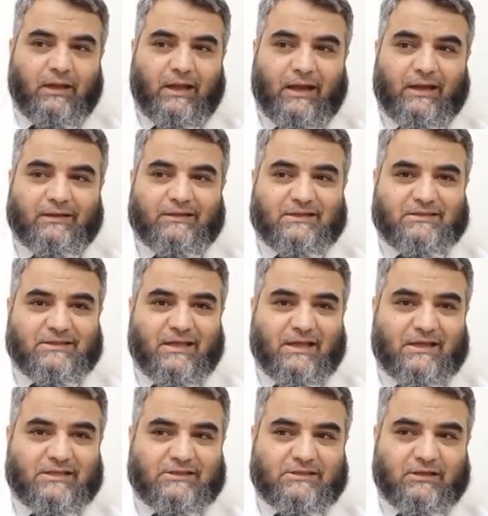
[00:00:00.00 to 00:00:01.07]
and this
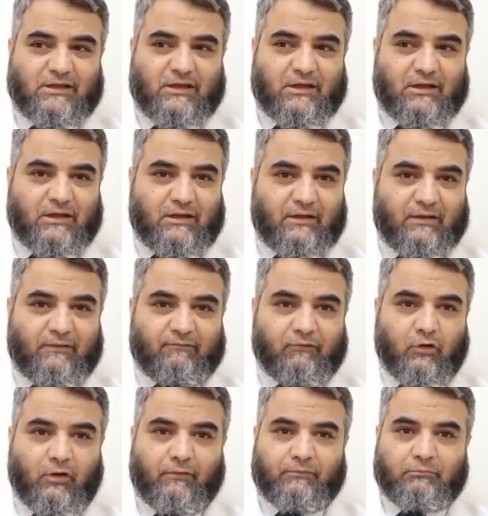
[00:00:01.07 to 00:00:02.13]
has
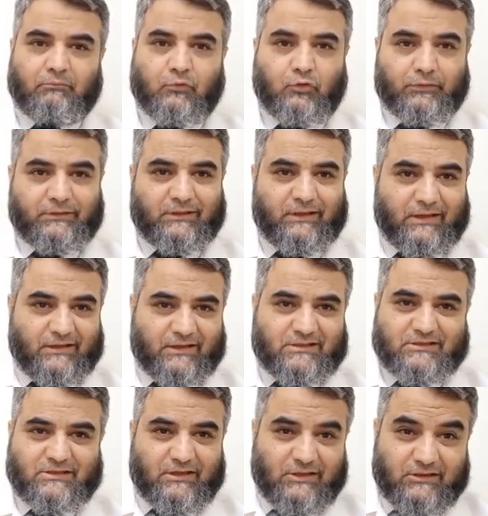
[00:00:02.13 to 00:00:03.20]
involved more than, I can
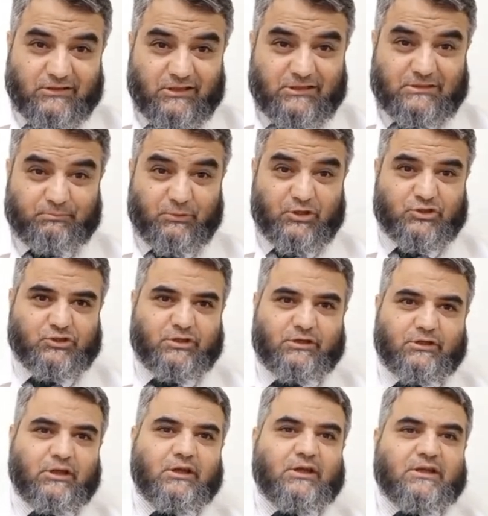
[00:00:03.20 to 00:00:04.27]
say, in this
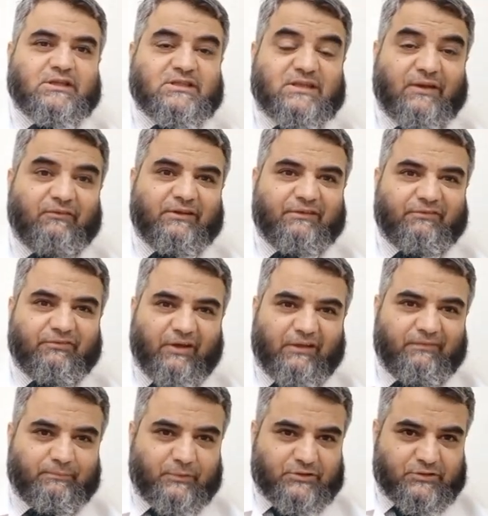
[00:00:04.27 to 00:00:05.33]
patient
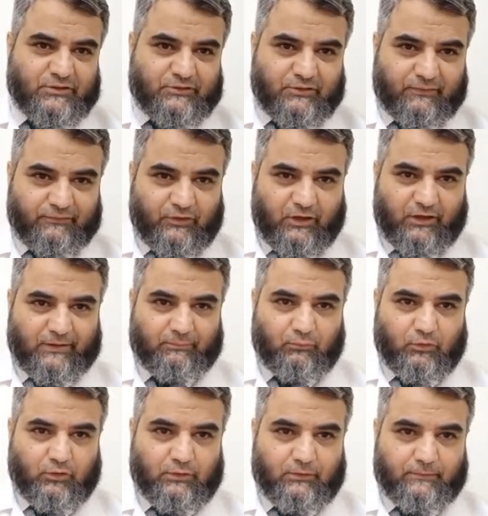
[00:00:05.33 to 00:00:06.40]
75% of the
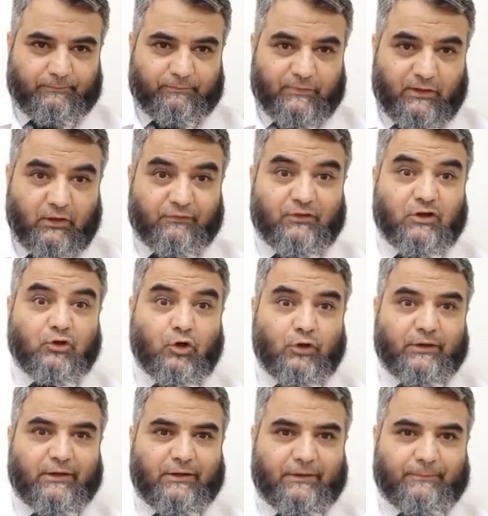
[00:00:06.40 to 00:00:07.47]
eyeball, of the
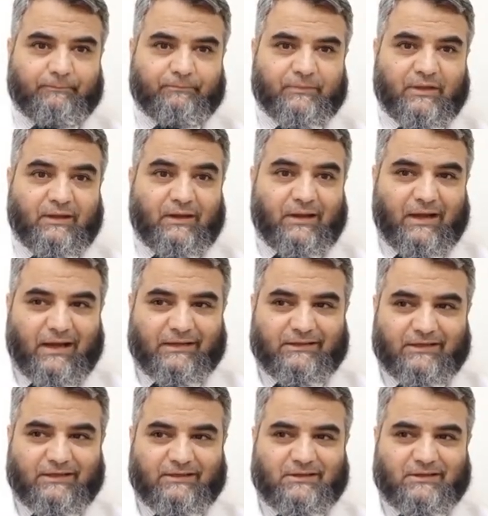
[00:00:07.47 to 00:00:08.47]
cornea. And there